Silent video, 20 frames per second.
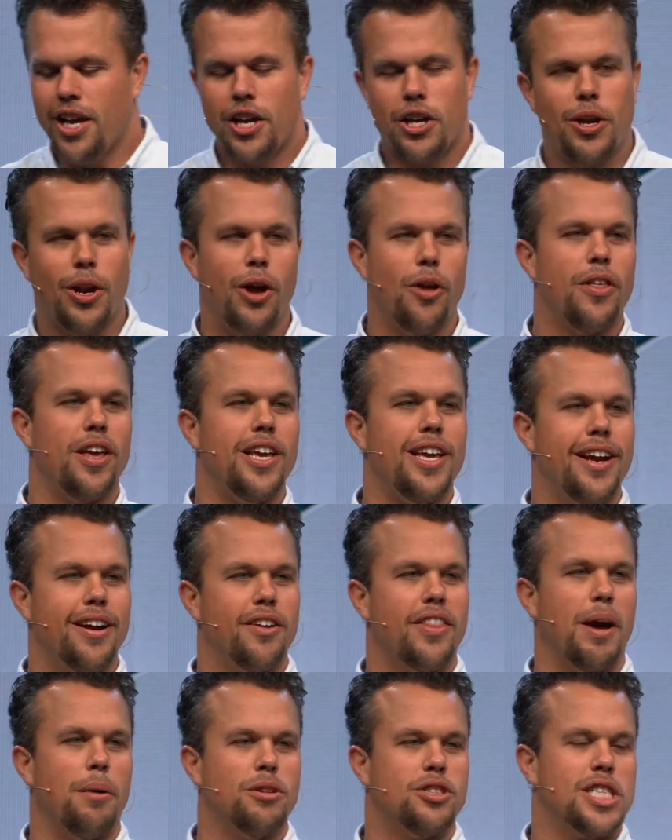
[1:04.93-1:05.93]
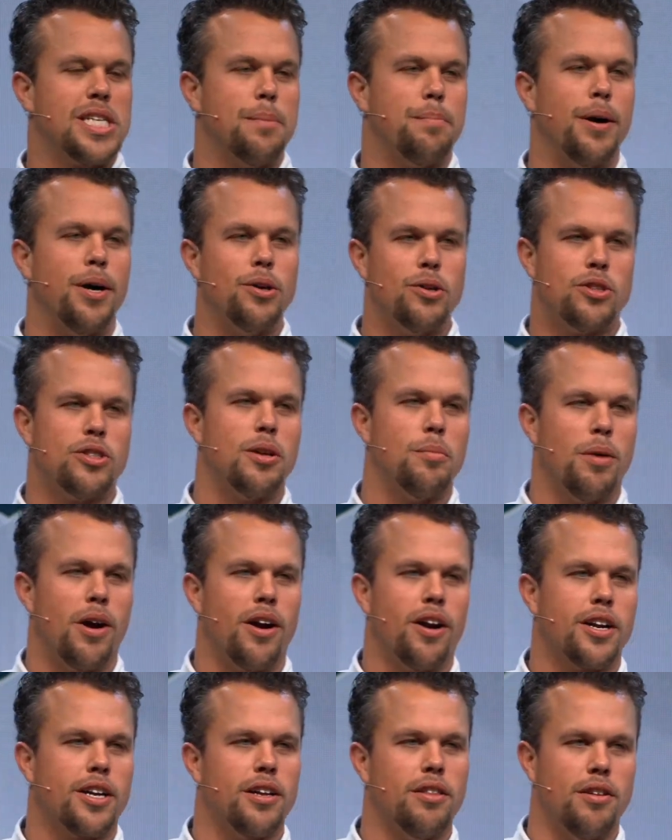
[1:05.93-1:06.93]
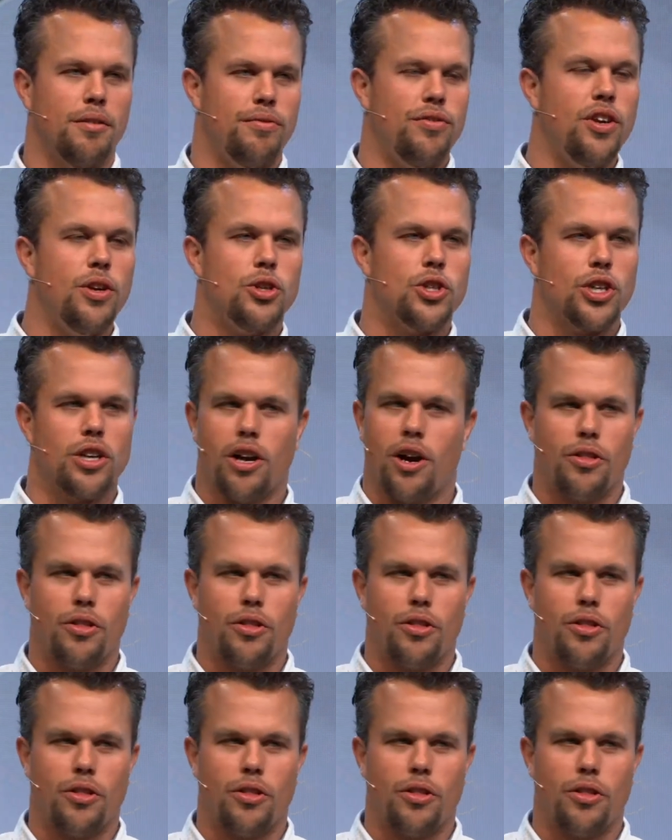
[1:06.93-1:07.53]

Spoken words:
You know, the year that was supposed to mark the future,